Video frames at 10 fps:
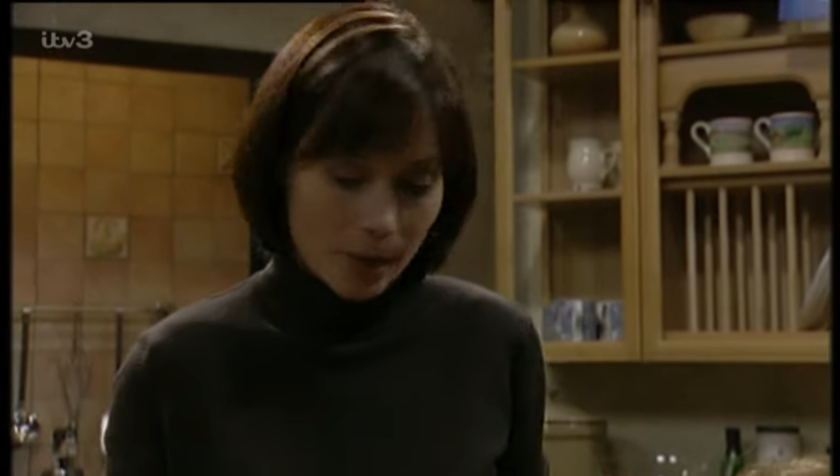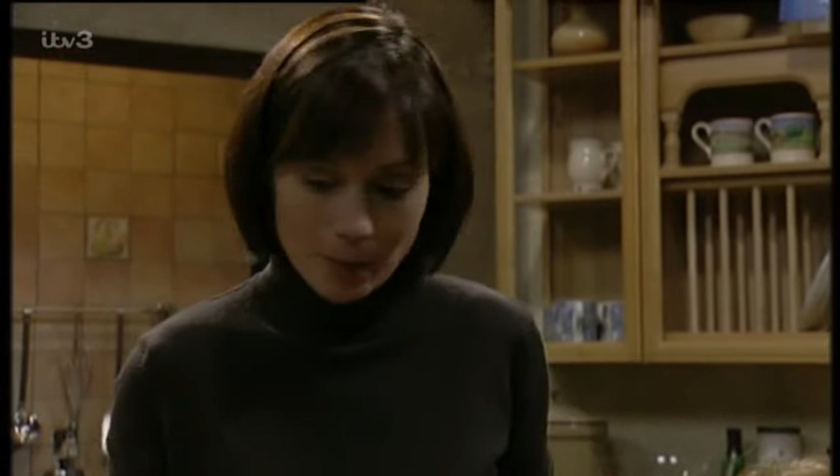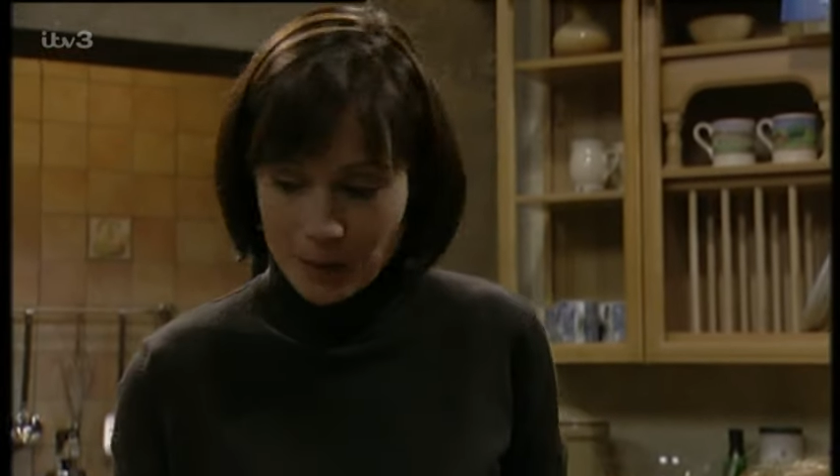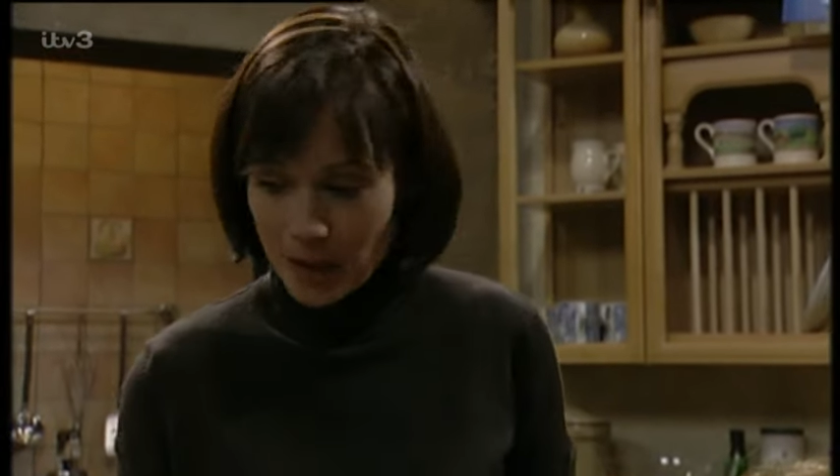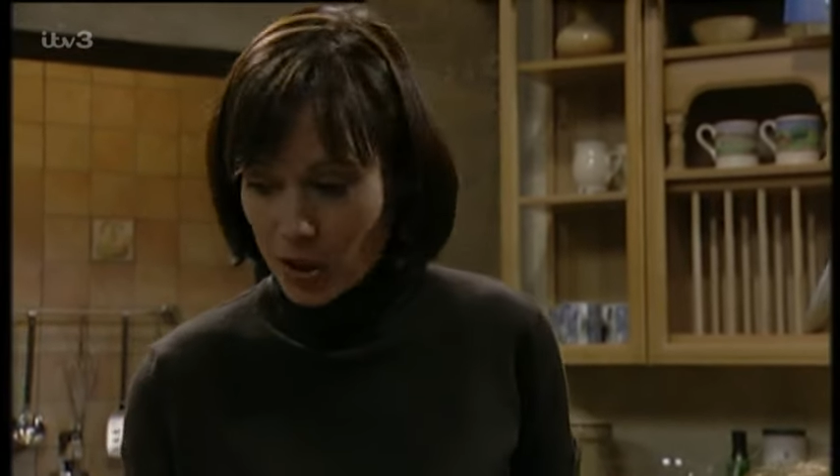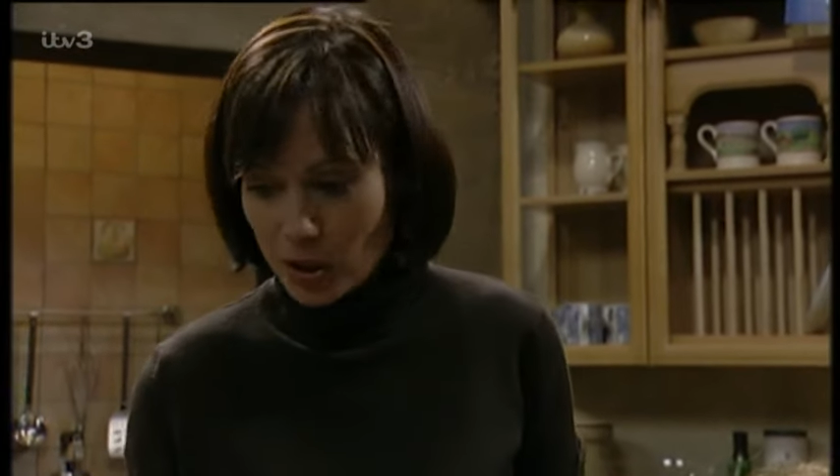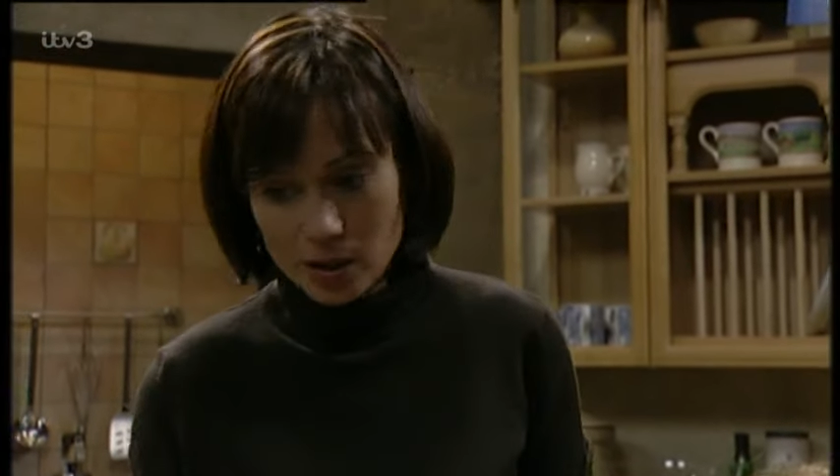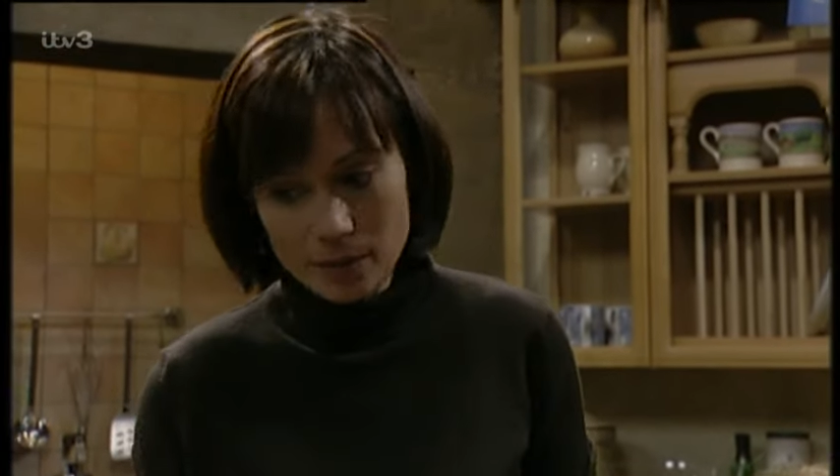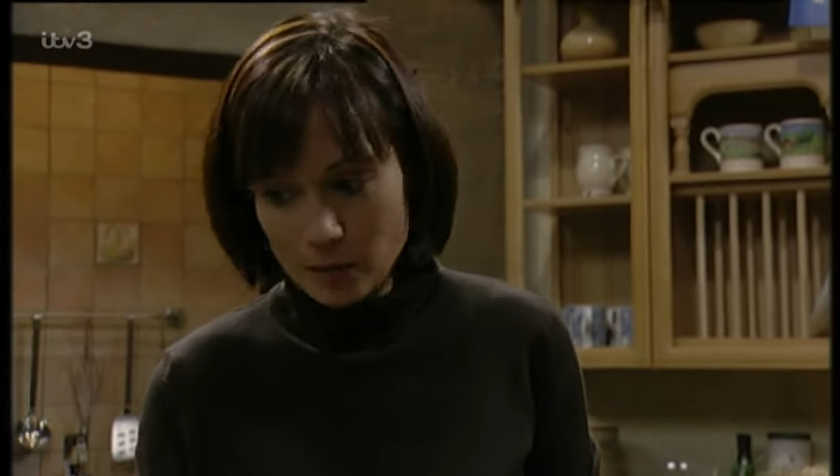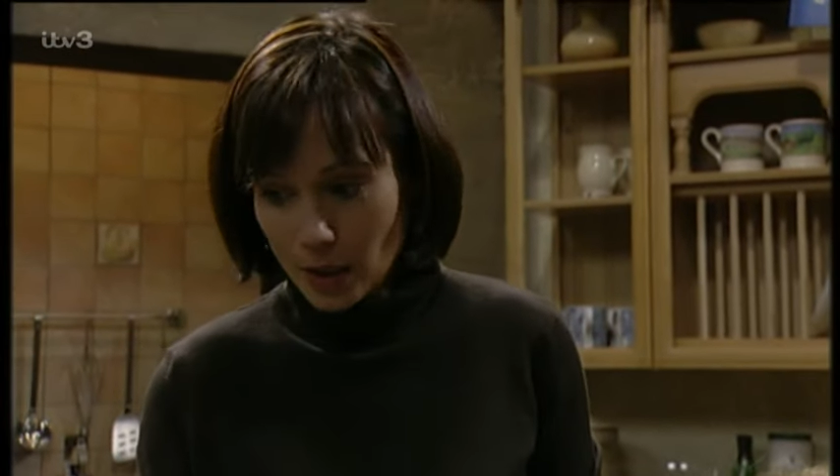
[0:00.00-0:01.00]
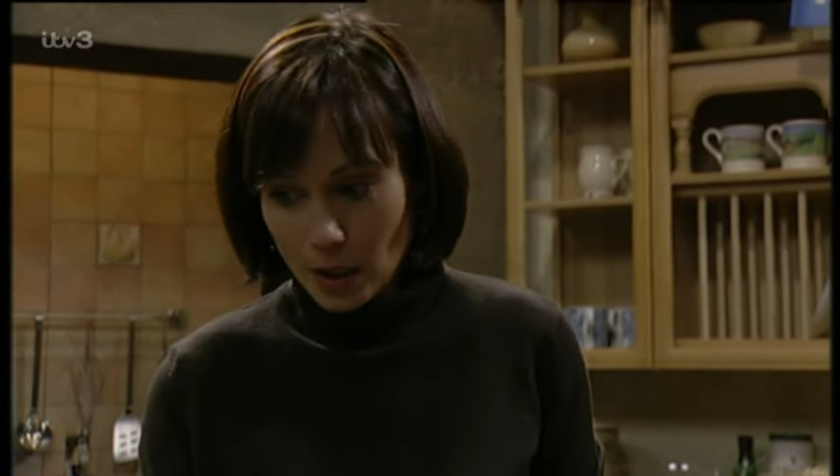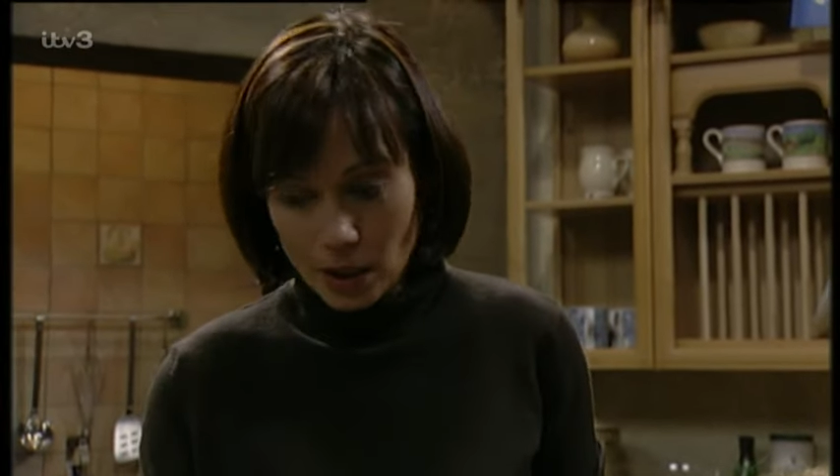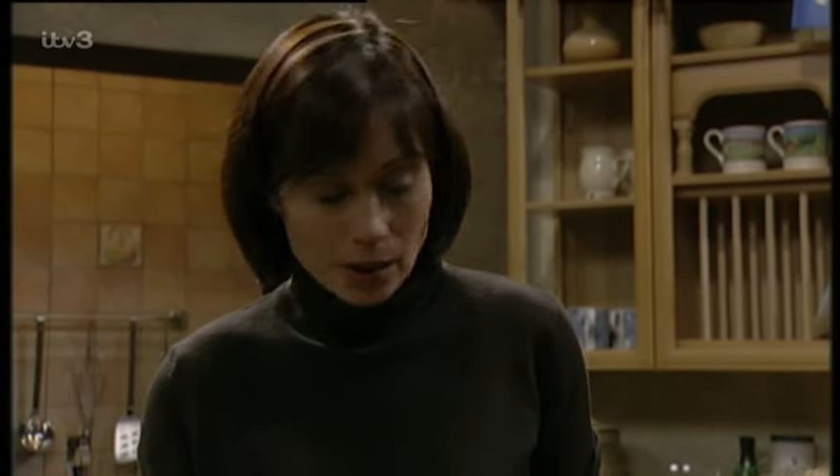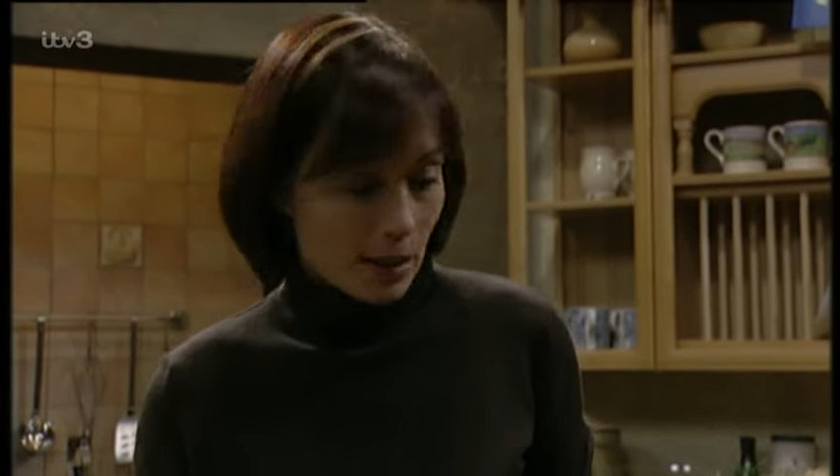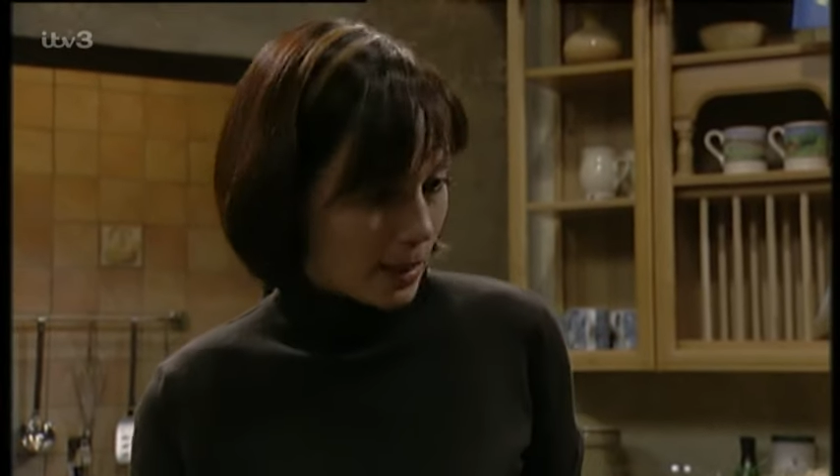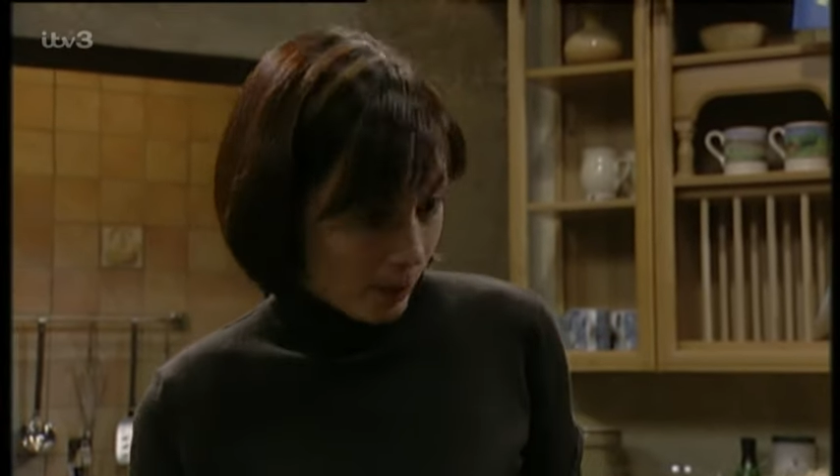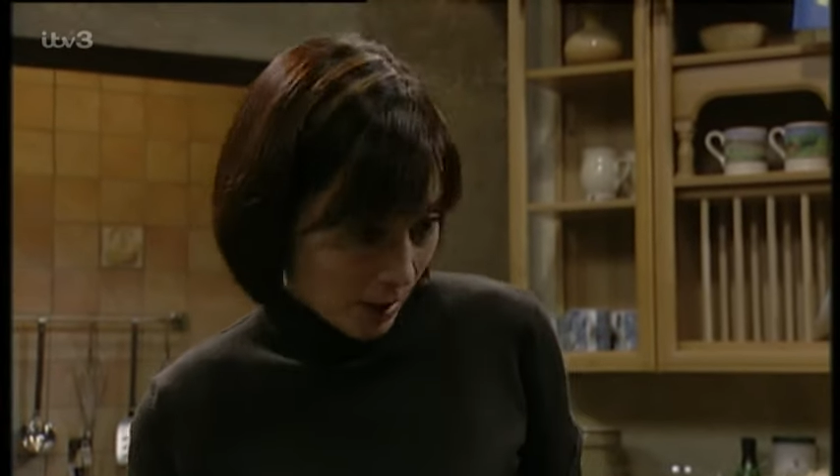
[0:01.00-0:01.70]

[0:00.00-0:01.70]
Maybe he just needs some